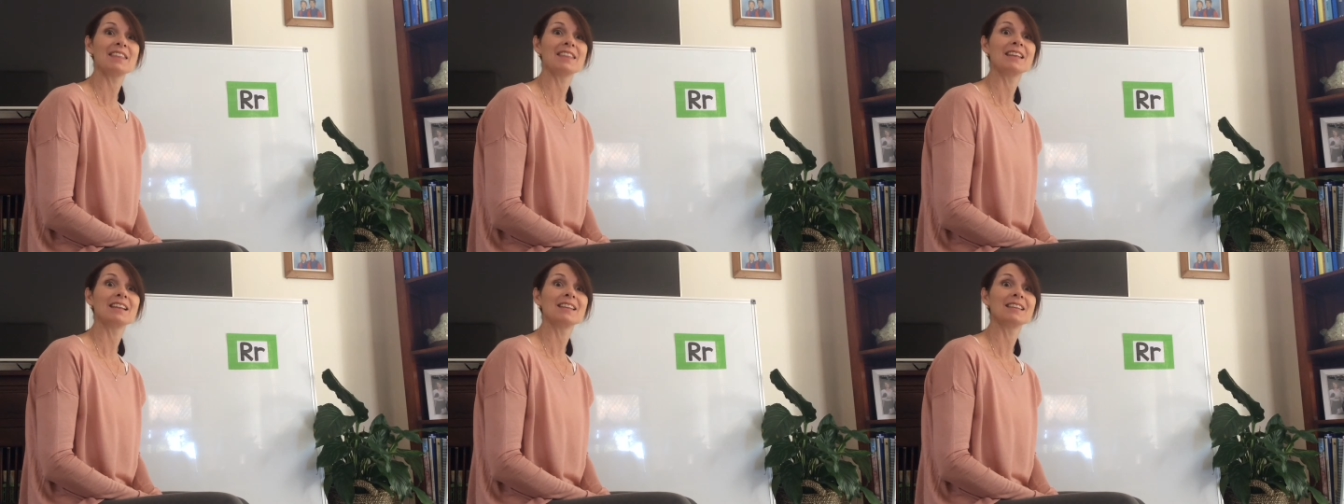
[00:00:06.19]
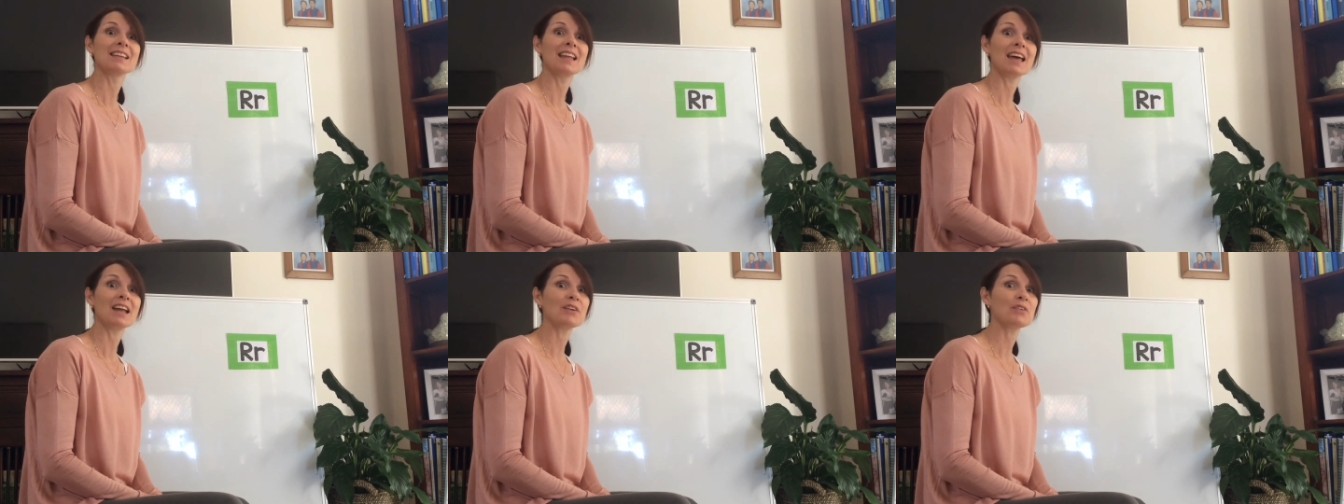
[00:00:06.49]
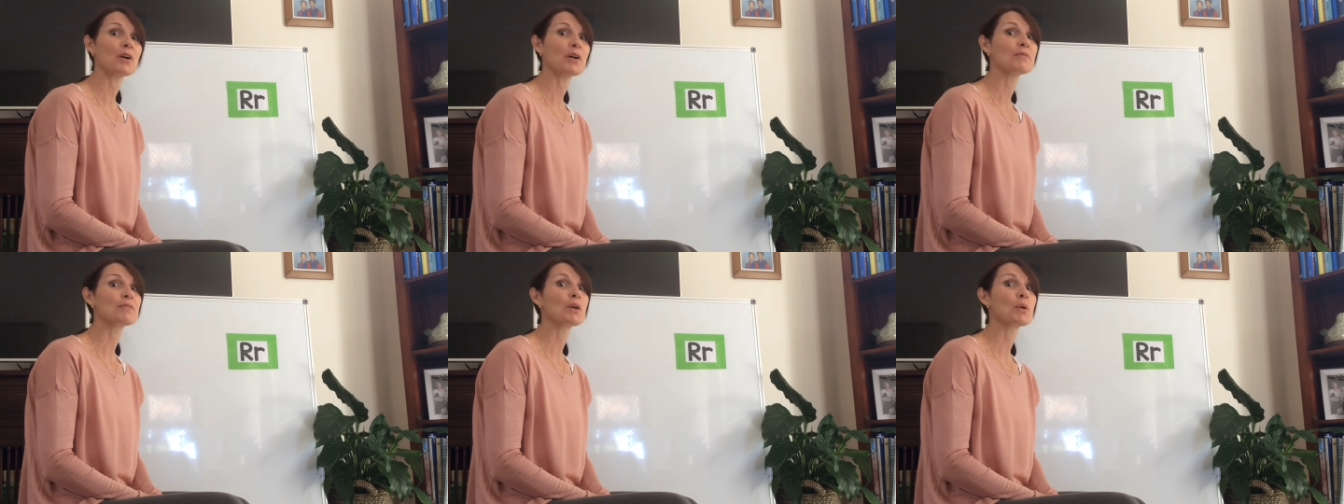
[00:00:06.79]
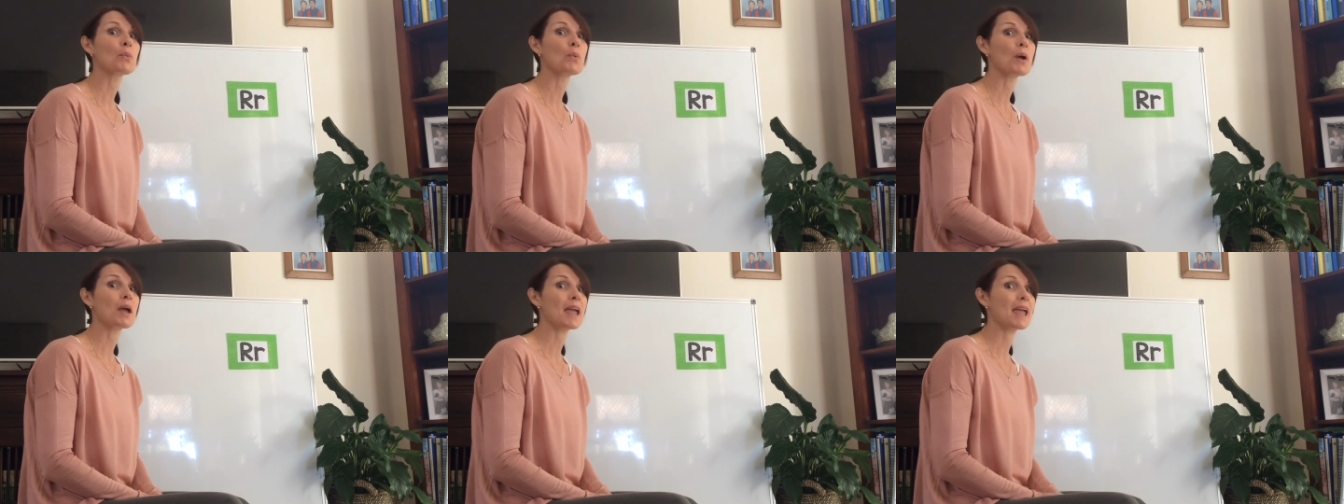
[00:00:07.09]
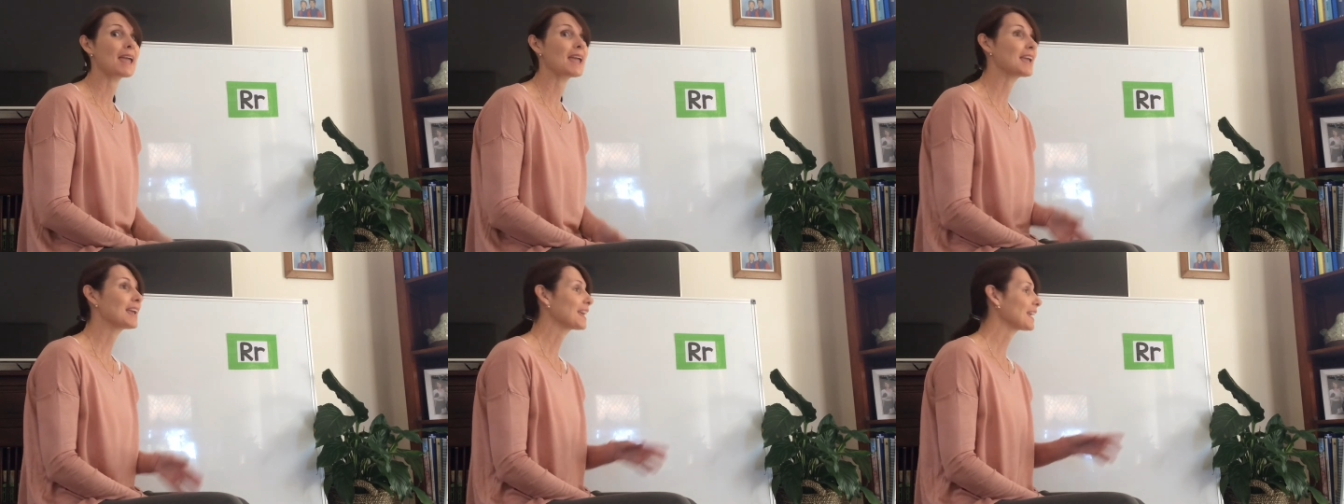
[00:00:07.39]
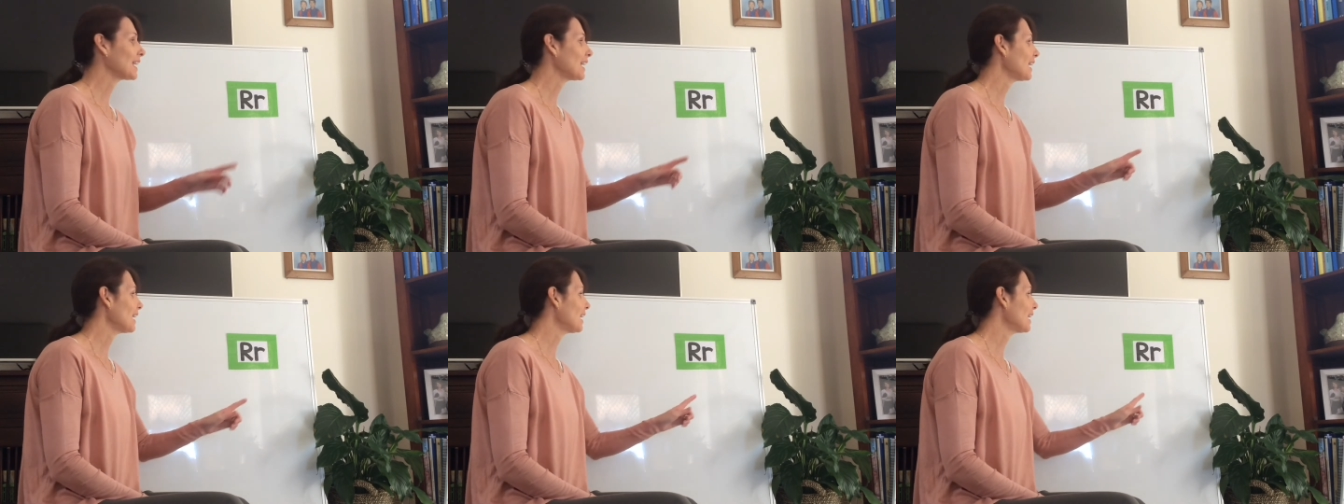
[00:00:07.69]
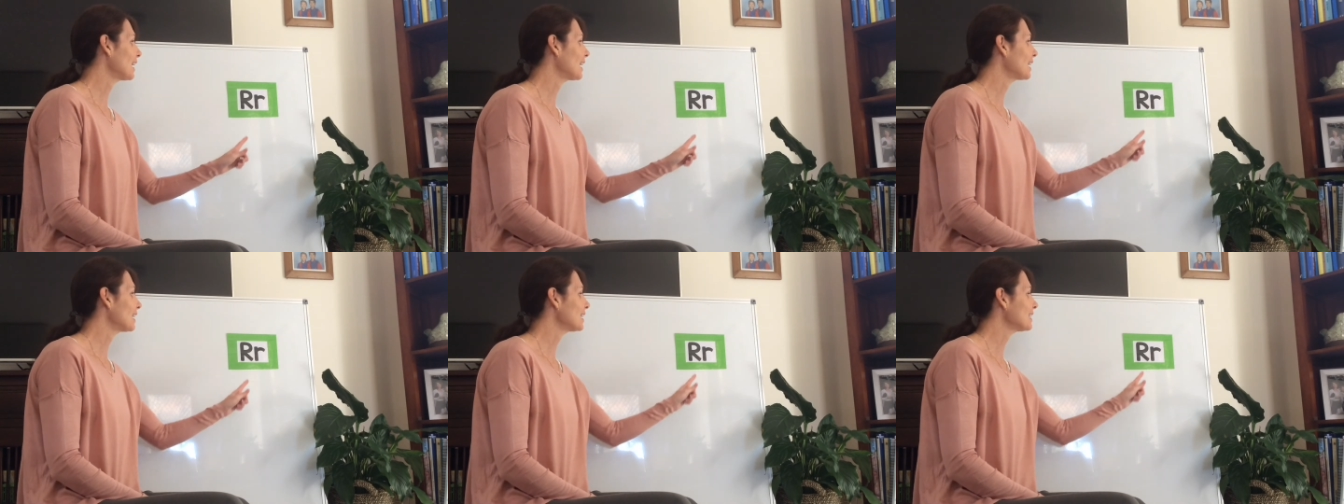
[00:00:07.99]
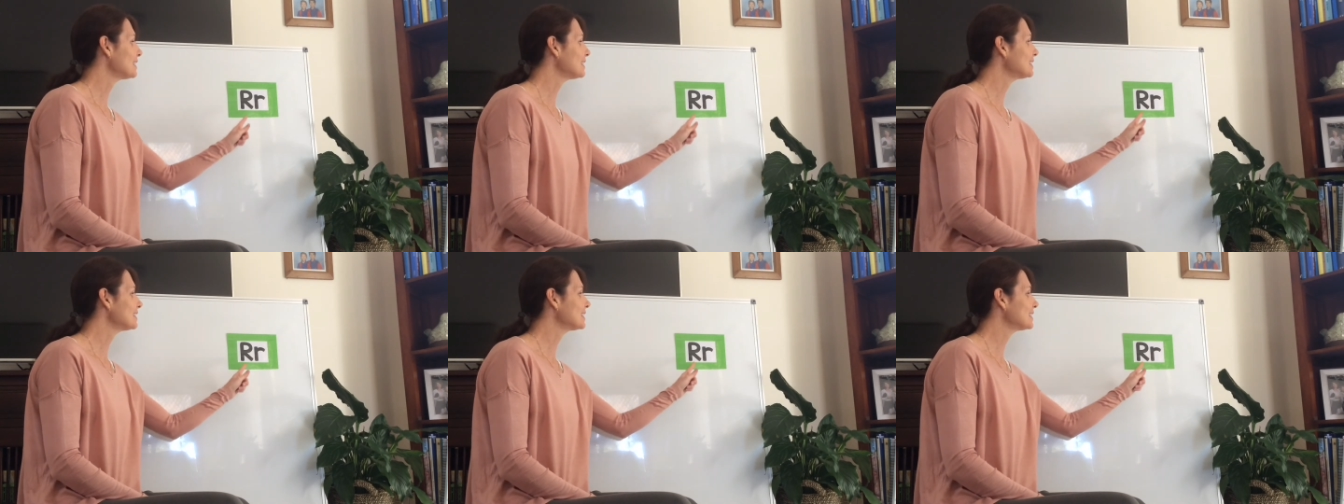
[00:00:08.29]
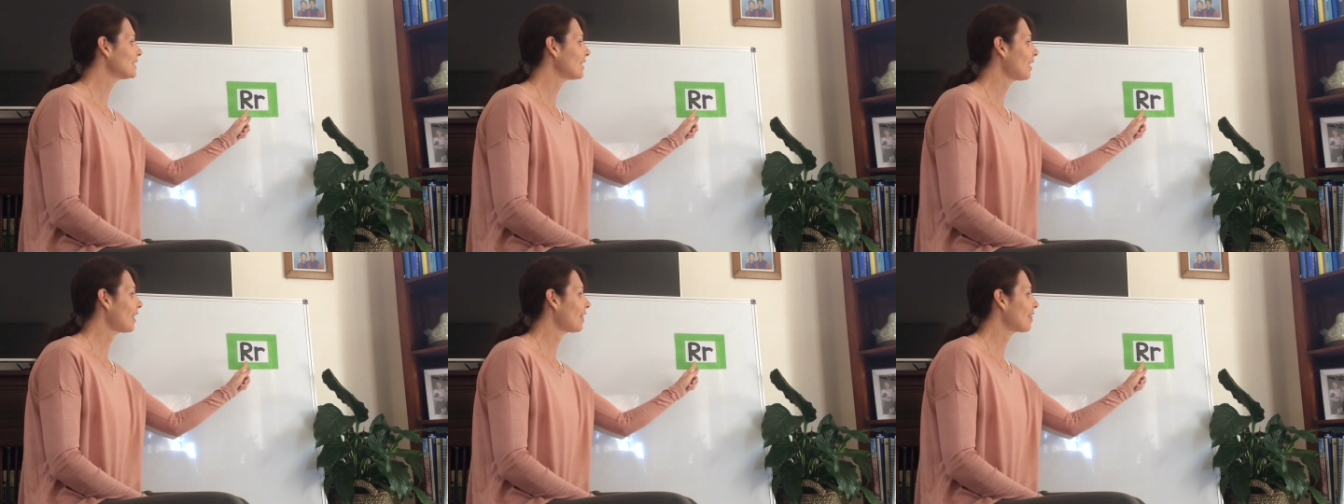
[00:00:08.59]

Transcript: The letter of the week is